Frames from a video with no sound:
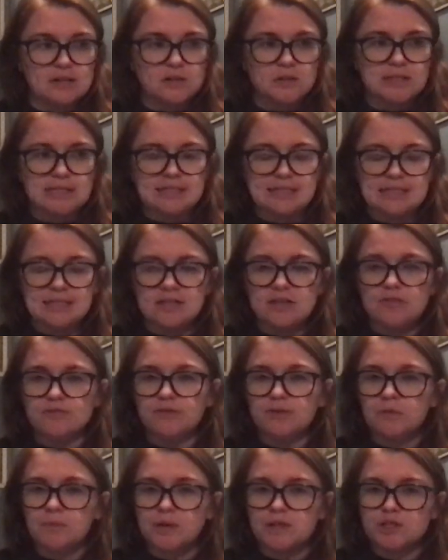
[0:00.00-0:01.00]
on a deal for
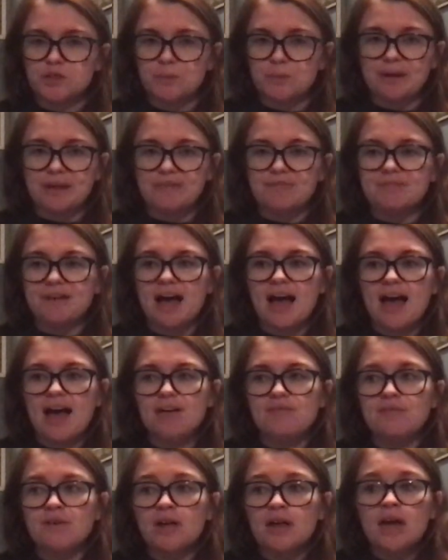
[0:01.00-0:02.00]
$125,
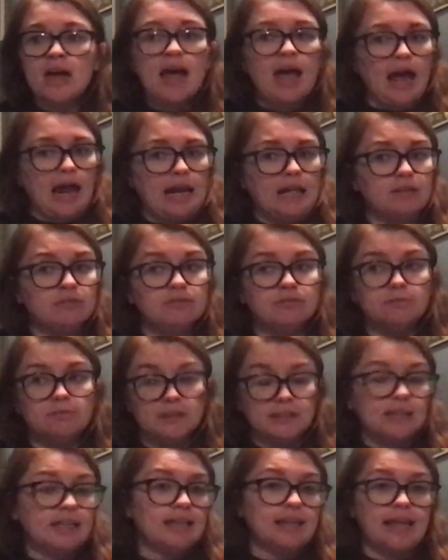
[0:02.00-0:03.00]
and I
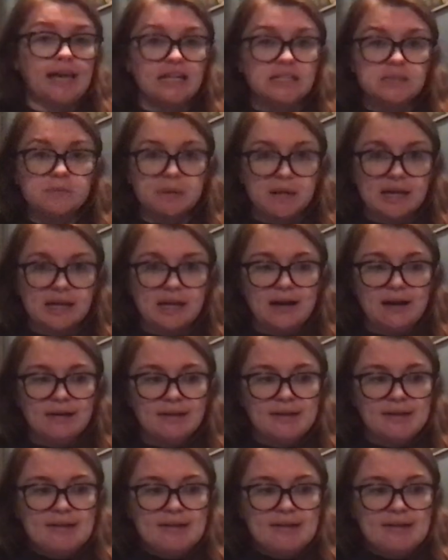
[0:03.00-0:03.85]
really liked what I got.